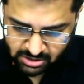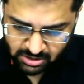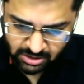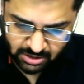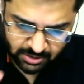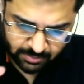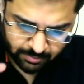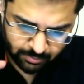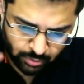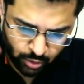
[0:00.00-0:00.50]

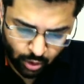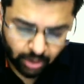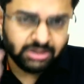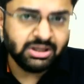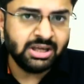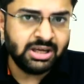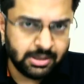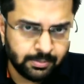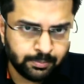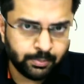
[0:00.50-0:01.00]
uh, not the
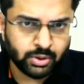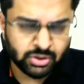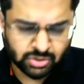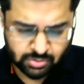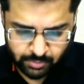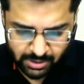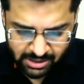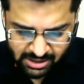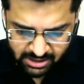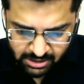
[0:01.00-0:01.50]
inputs,
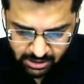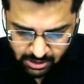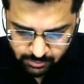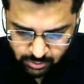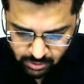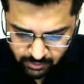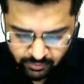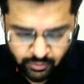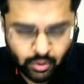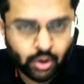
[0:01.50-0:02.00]
but in terms
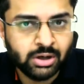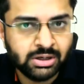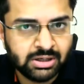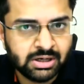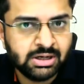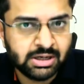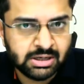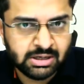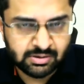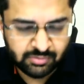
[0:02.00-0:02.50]
of
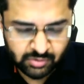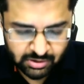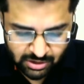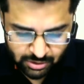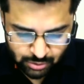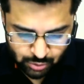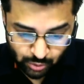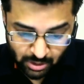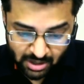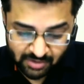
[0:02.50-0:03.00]
content and everything.
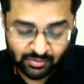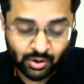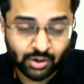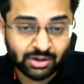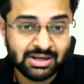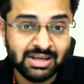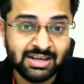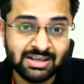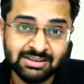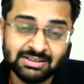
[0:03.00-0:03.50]
So I have not
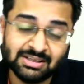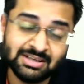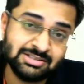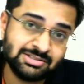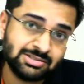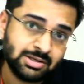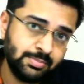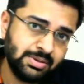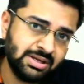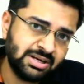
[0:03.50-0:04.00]
taken this,
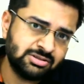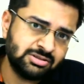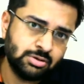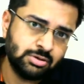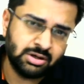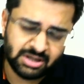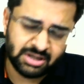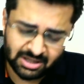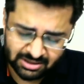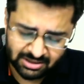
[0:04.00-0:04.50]
Samir is
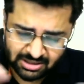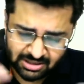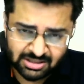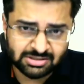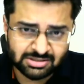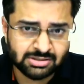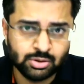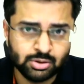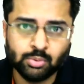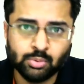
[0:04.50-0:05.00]
not taking
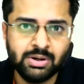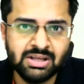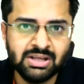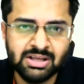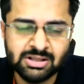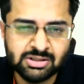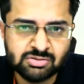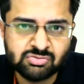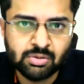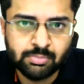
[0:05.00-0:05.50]
this, nobody
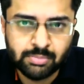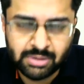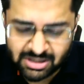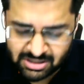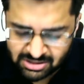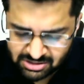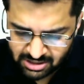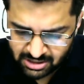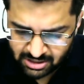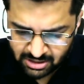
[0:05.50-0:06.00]
else from
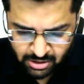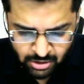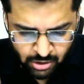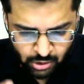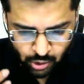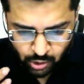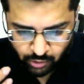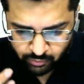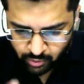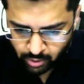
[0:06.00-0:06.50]
Meritshine
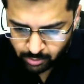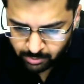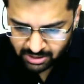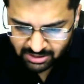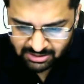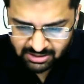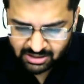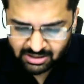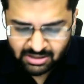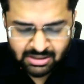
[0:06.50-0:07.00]
or from
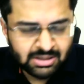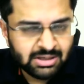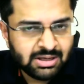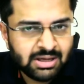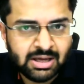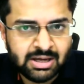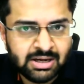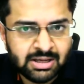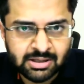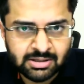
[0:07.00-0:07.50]
another
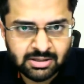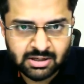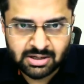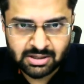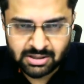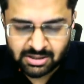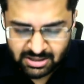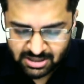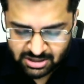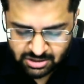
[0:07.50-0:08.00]
any other
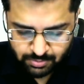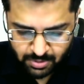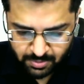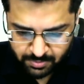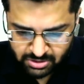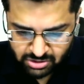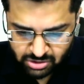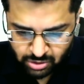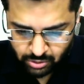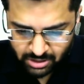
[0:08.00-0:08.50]
test prep
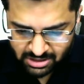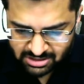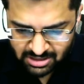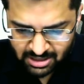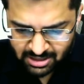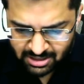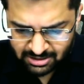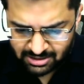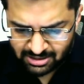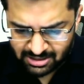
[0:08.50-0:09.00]
institute has
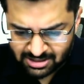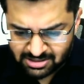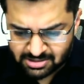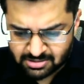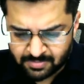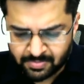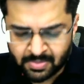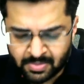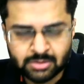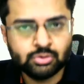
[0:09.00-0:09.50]
taken the test.
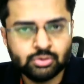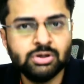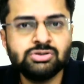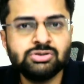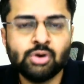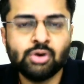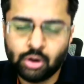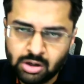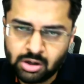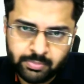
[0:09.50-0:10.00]
So it's
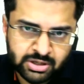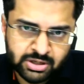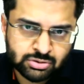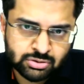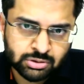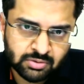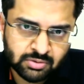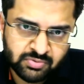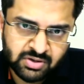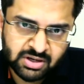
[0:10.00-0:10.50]
all based on
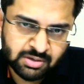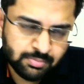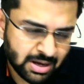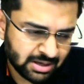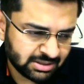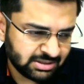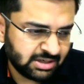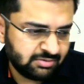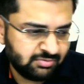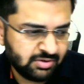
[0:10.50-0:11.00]
the feedback
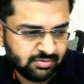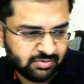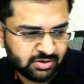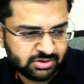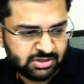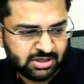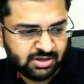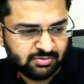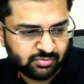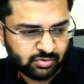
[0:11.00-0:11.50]
that we have
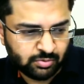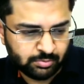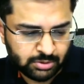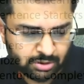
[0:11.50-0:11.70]
received from the